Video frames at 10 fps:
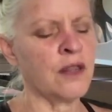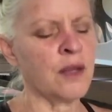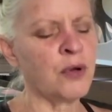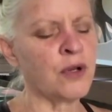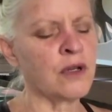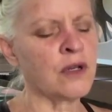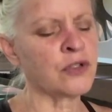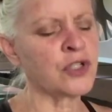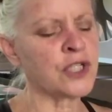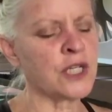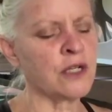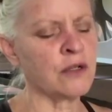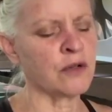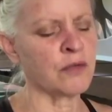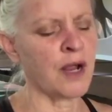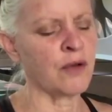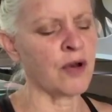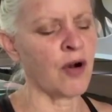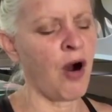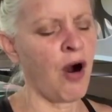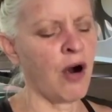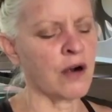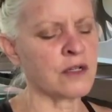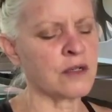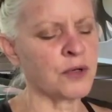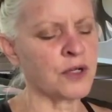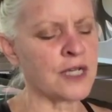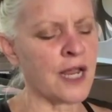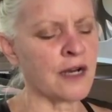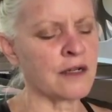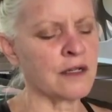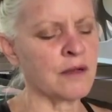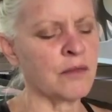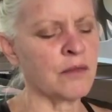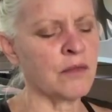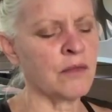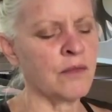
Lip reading: they put a little shield around their heart to protect them